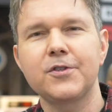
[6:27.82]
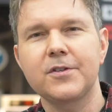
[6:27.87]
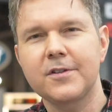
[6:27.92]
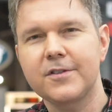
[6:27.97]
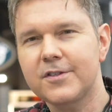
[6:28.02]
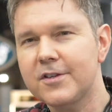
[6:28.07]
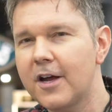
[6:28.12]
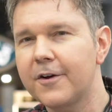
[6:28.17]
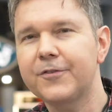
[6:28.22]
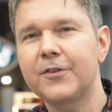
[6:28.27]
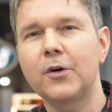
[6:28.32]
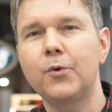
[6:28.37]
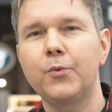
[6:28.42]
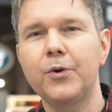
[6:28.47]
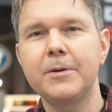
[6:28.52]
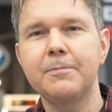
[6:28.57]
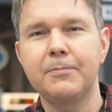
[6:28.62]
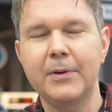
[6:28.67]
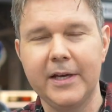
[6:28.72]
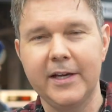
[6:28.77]
is the stuff that
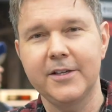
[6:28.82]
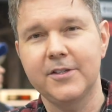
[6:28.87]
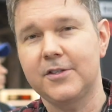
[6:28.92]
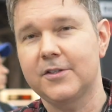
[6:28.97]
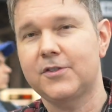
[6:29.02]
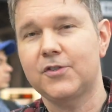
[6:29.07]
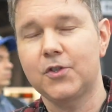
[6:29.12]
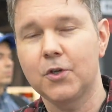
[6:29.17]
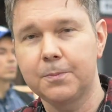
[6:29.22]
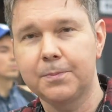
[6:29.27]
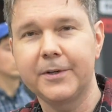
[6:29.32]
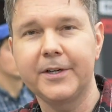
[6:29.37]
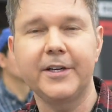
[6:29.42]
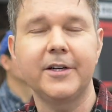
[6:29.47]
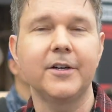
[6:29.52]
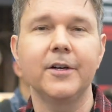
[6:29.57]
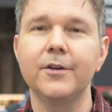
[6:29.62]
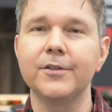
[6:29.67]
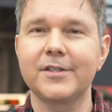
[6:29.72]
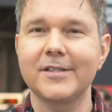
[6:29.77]
we binge. It's
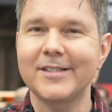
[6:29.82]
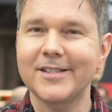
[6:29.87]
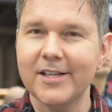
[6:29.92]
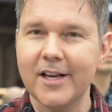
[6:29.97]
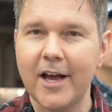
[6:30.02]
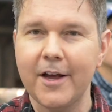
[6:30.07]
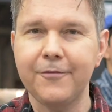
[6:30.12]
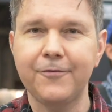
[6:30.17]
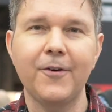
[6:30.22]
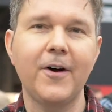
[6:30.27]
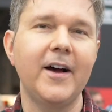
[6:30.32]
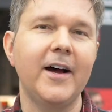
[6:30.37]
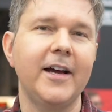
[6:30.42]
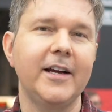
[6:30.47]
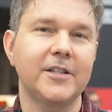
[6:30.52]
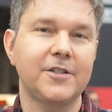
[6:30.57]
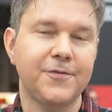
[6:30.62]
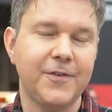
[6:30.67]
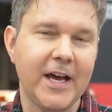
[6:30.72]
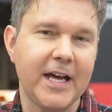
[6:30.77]
superheroes, it's sci-fi,
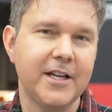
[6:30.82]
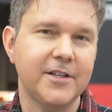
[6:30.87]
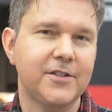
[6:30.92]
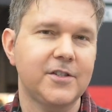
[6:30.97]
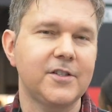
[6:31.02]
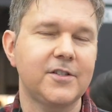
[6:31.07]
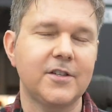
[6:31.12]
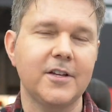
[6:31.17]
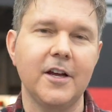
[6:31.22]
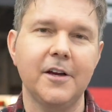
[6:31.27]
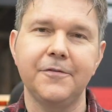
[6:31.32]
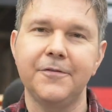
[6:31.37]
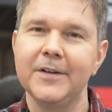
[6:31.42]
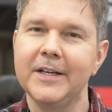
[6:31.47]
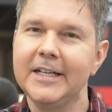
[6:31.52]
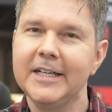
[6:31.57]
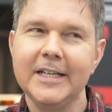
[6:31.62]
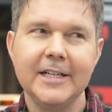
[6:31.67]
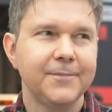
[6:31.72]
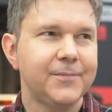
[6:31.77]
it's fantasy stuff.
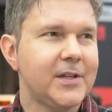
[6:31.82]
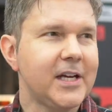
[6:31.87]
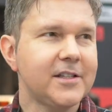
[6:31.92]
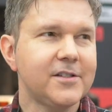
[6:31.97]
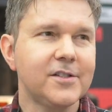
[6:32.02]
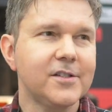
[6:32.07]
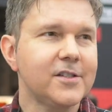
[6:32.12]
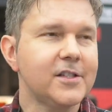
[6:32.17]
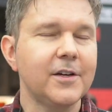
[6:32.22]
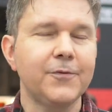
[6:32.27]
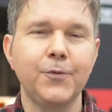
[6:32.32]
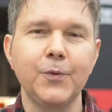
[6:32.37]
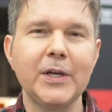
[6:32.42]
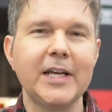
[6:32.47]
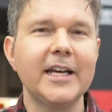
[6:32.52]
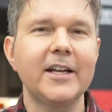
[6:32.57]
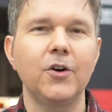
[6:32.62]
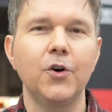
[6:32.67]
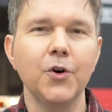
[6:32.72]
That's the stuff we get